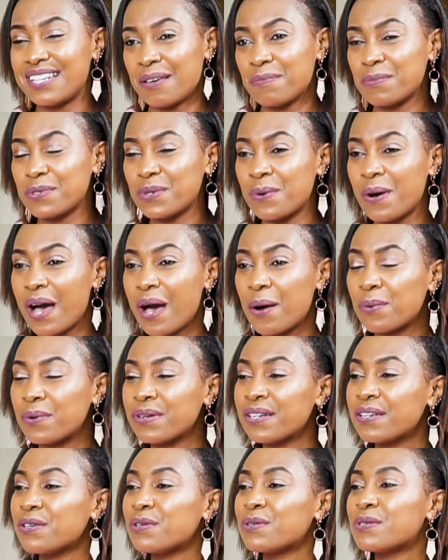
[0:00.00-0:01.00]
So I
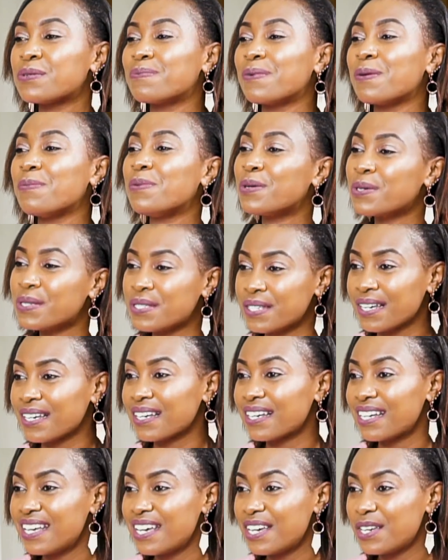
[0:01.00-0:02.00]
want to use my
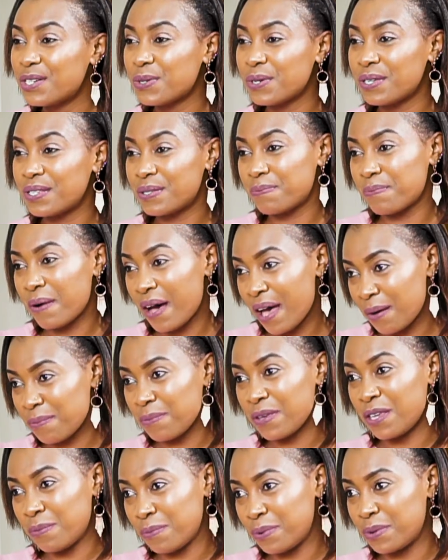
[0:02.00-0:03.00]
music to inspire
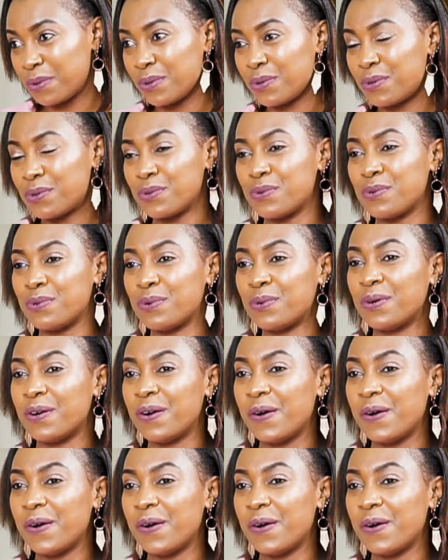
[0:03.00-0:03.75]
people who